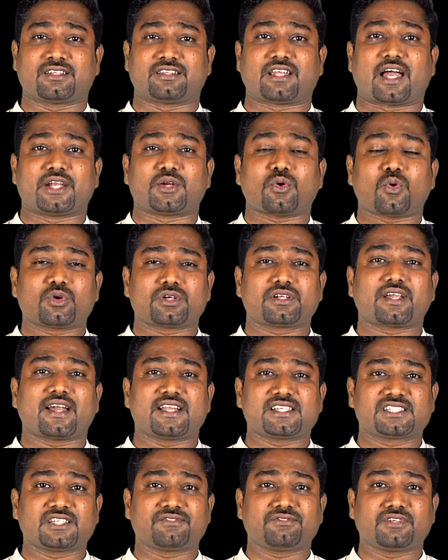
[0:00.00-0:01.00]
that
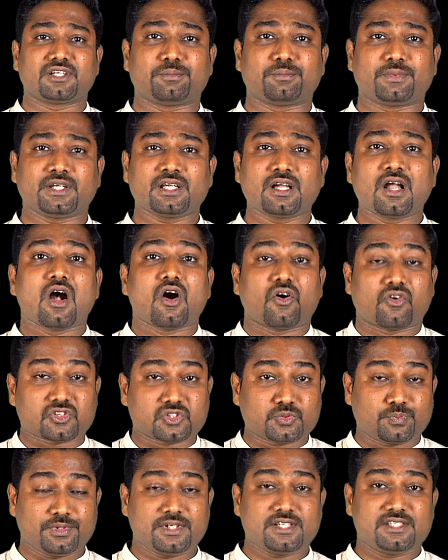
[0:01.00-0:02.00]
organism be or
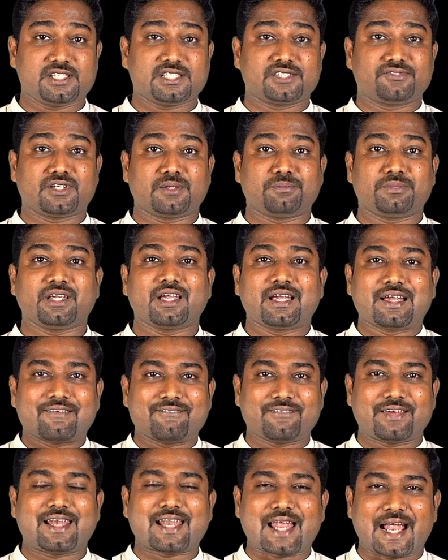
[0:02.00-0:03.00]
species will be
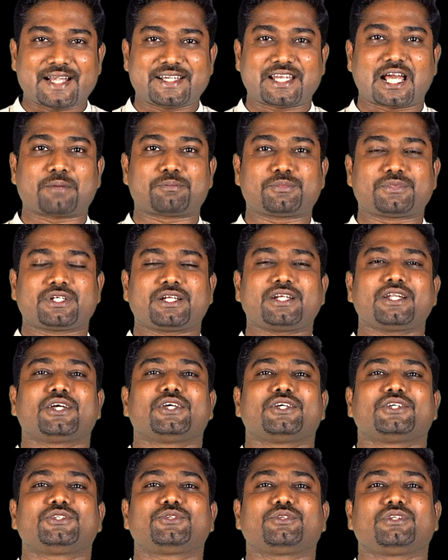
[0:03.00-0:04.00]
well adapted
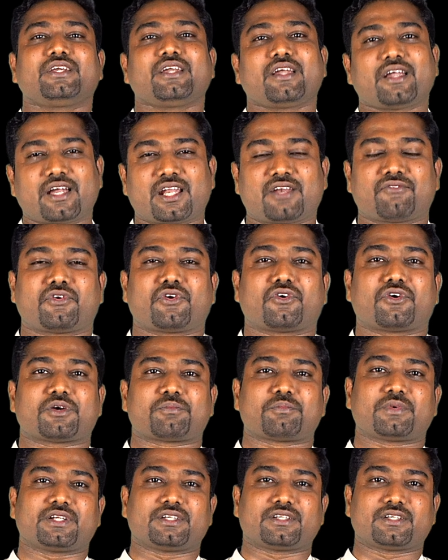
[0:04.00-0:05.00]
to the
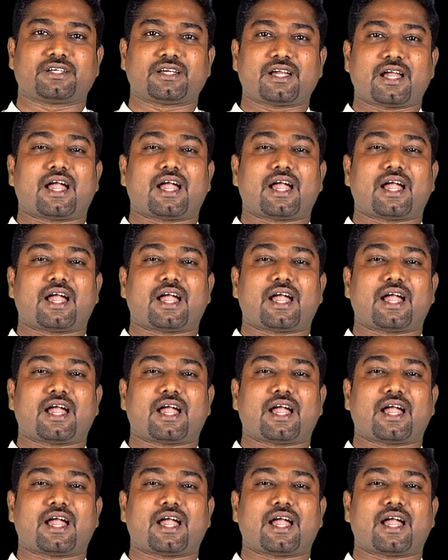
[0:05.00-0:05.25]
environment